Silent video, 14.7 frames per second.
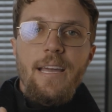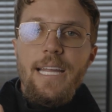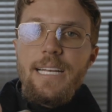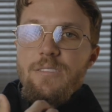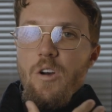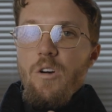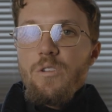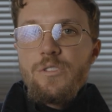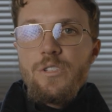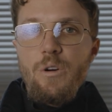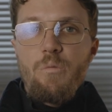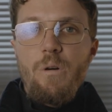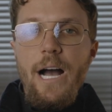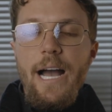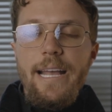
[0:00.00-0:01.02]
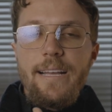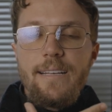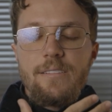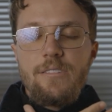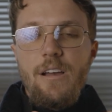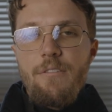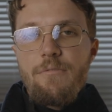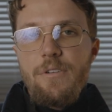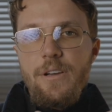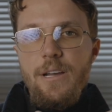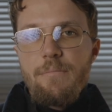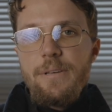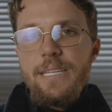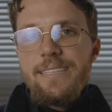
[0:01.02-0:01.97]
And it's also why software
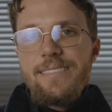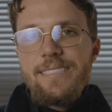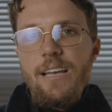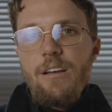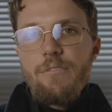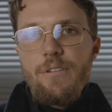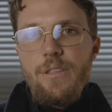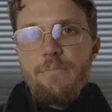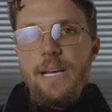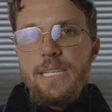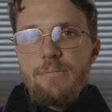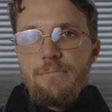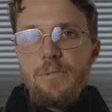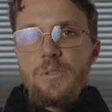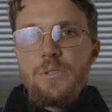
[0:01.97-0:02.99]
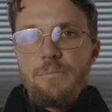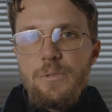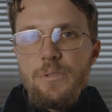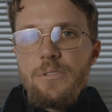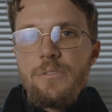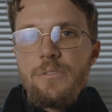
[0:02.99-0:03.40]
companies sell for the best multiple,